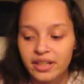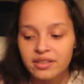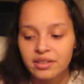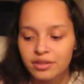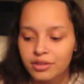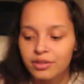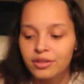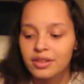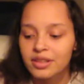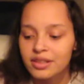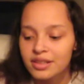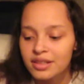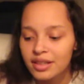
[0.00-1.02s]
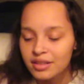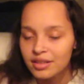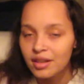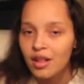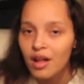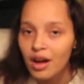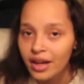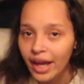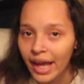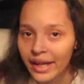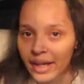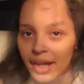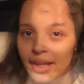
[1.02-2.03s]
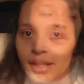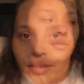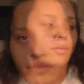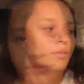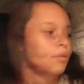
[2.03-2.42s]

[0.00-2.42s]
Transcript: until 6 o'clock at night,